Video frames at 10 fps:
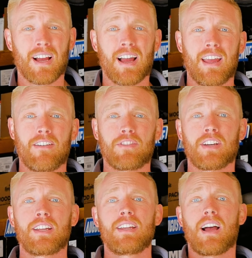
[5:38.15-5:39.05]
I have
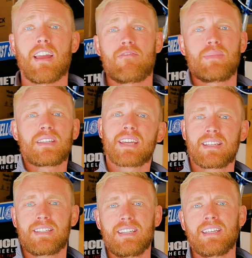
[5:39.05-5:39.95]
done it. I have been
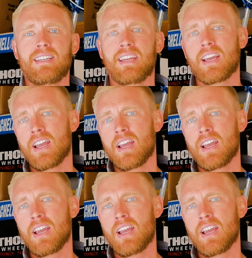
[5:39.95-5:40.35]
testing it,